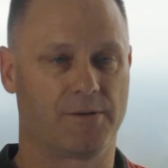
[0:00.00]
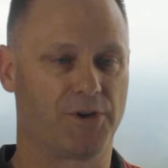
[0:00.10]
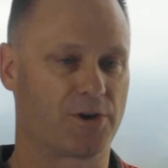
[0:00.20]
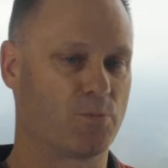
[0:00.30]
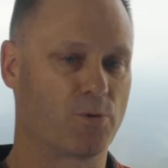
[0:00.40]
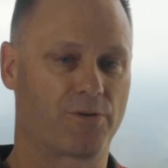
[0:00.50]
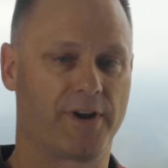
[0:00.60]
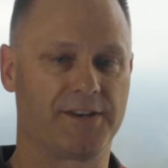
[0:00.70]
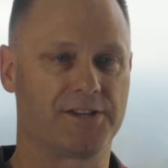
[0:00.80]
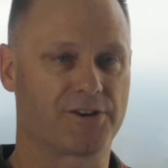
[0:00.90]
You can walk
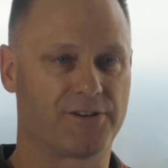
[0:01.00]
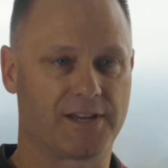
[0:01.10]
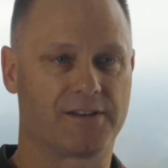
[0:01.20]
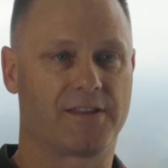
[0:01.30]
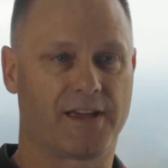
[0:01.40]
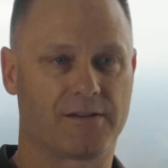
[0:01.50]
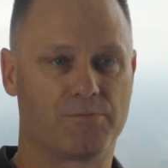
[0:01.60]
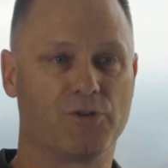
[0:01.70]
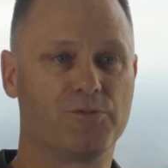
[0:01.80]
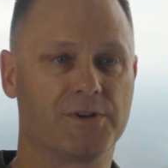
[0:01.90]
around, you don't get that
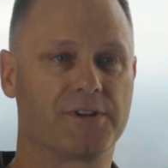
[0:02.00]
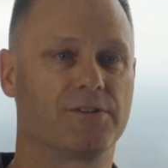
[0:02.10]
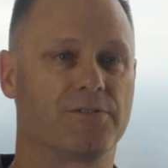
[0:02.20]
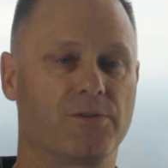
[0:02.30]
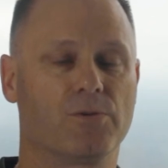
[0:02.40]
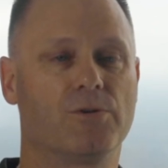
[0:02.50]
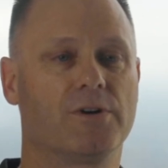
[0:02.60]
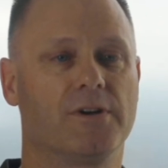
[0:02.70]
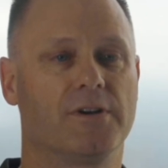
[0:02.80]
movement in the floor,